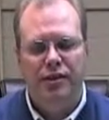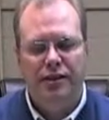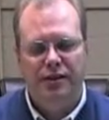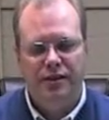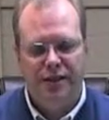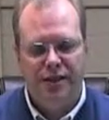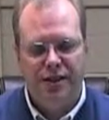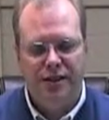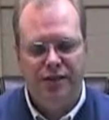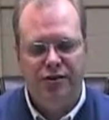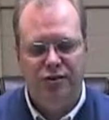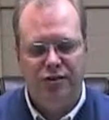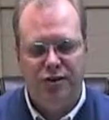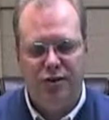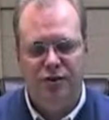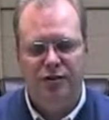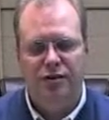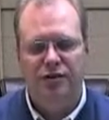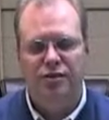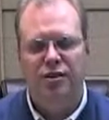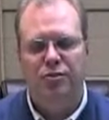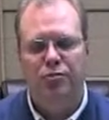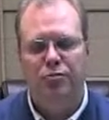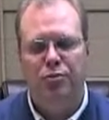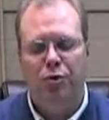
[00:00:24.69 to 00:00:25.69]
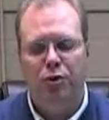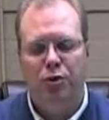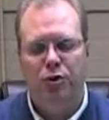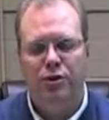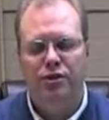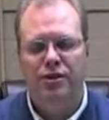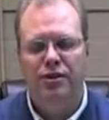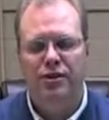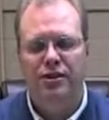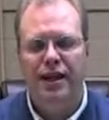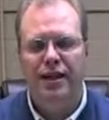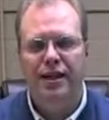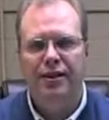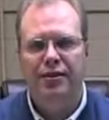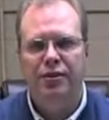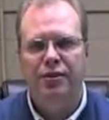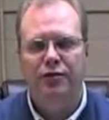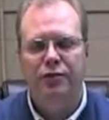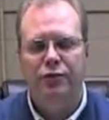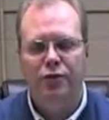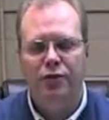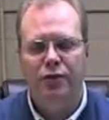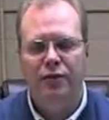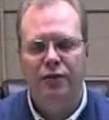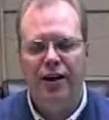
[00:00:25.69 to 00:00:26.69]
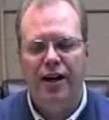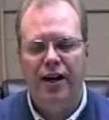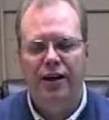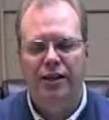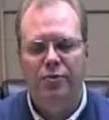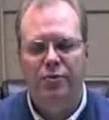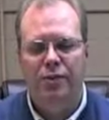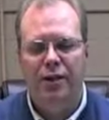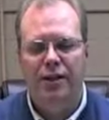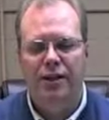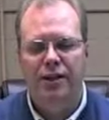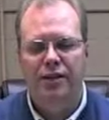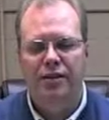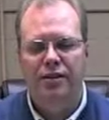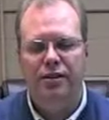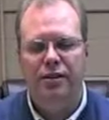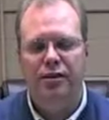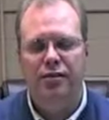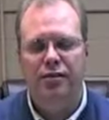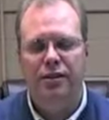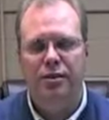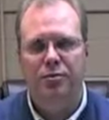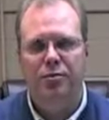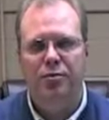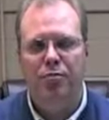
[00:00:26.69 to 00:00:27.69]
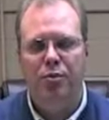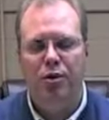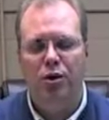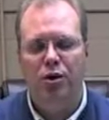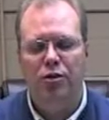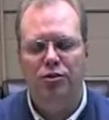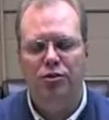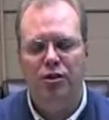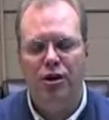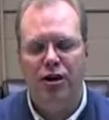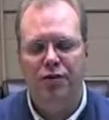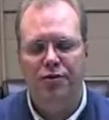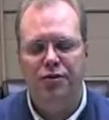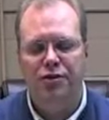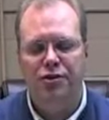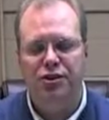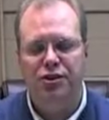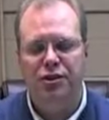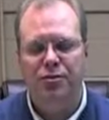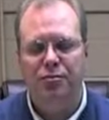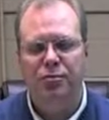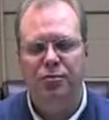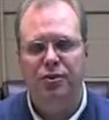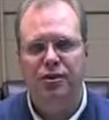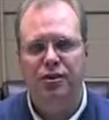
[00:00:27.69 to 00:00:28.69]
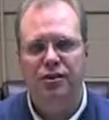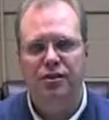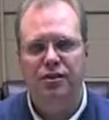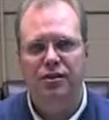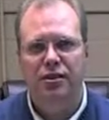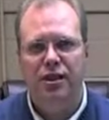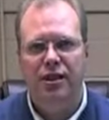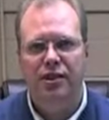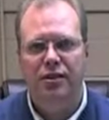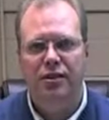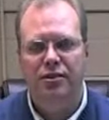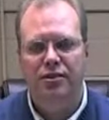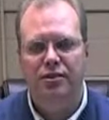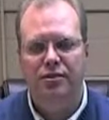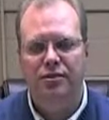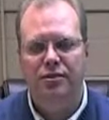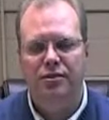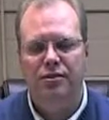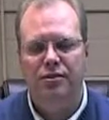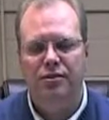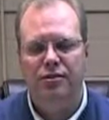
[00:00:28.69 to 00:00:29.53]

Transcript: that it served as an important standard for evaluating the claim of Paul's authorship in these letters.